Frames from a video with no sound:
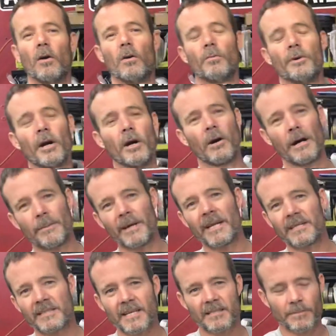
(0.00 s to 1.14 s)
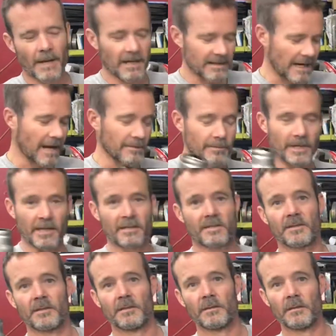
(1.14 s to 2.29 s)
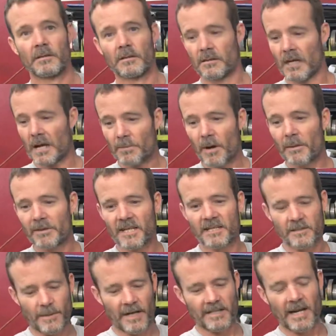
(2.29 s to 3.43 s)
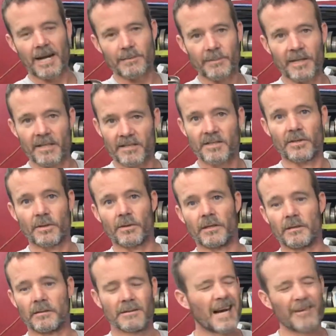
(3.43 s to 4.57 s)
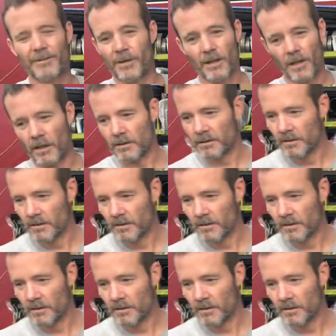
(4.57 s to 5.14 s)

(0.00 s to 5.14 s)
No, I bet it takes about 9 minutes. It probably takes about 9 minutes to do it. Not very long.